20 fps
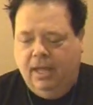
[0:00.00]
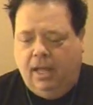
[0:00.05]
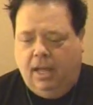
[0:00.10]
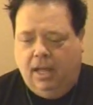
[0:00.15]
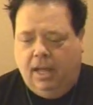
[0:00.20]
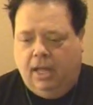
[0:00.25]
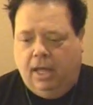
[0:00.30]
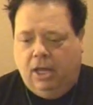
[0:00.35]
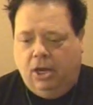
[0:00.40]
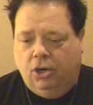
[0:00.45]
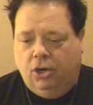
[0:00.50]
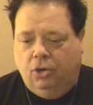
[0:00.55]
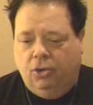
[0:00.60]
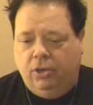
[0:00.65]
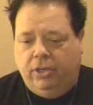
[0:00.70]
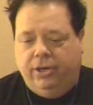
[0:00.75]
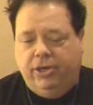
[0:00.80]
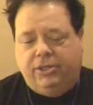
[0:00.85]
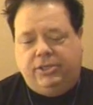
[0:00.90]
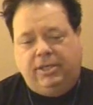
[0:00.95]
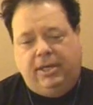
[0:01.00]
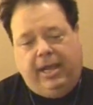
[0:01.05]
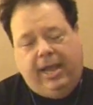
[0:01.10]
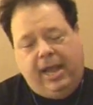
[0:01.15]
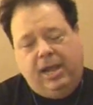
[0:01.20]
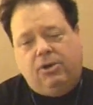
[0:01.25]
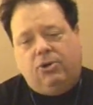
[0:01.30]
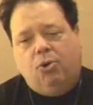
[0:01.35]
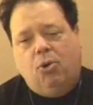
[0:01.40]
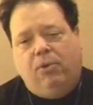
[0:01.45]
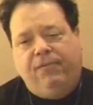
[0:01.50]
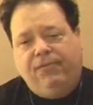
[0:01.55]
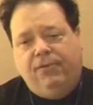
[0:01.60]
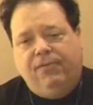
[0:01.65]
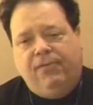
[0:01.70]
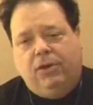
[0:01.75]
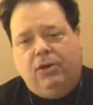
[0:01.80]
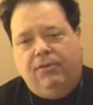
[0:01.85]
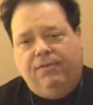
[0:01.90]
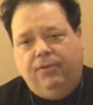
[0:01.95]
Earlier today, I don't know if
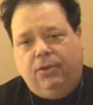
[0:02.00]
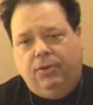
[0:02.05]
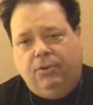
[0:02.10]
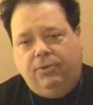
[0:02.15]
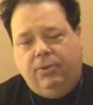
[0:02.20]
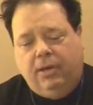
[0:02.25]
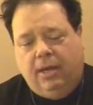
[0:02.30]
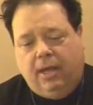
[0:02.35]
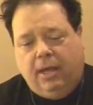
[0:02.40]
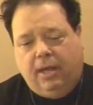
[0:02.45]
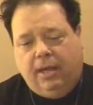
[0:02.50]
you've interviewed